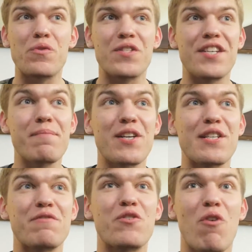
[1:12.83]
see
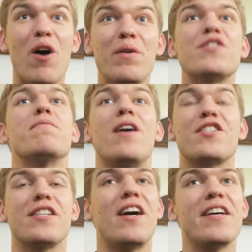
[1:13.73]
myself grow as a
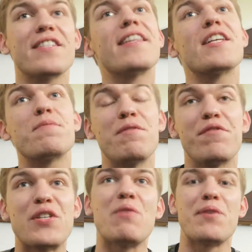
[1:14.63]
martial artist. That's been
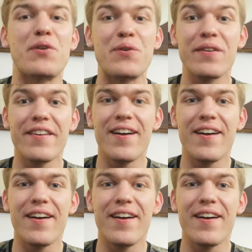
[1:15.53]
phenomenal.